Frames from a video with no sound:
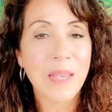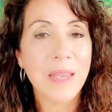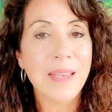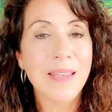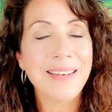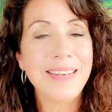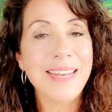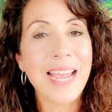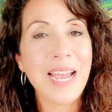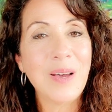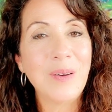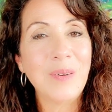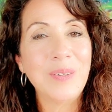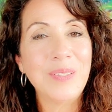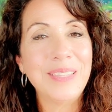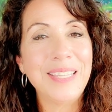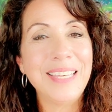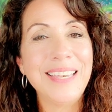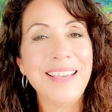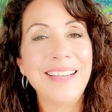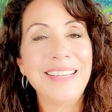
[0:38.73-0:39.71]
Now,
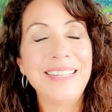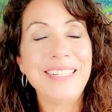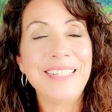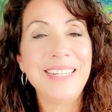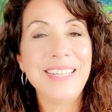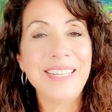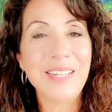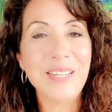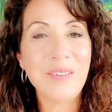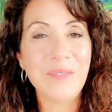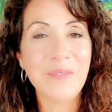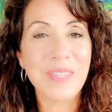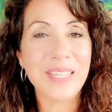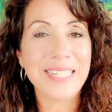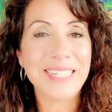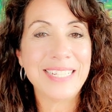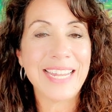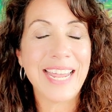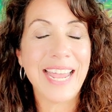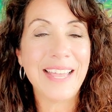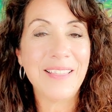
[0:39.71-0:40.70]
the idea of the
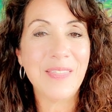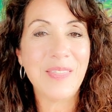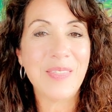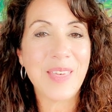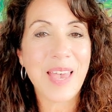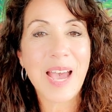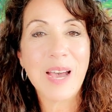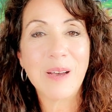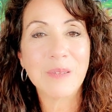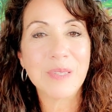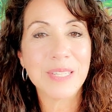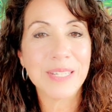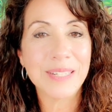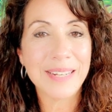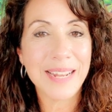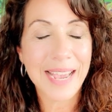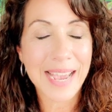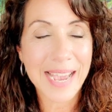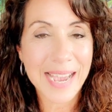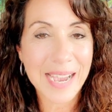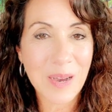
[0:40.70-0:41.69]

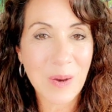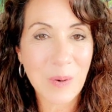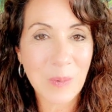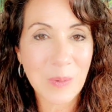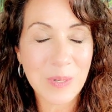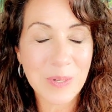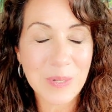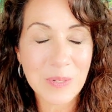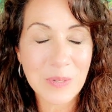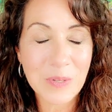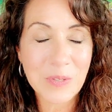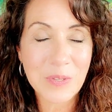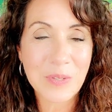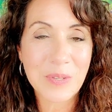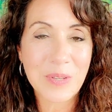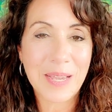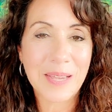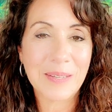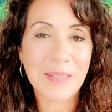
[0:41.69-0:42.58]
10,000 hours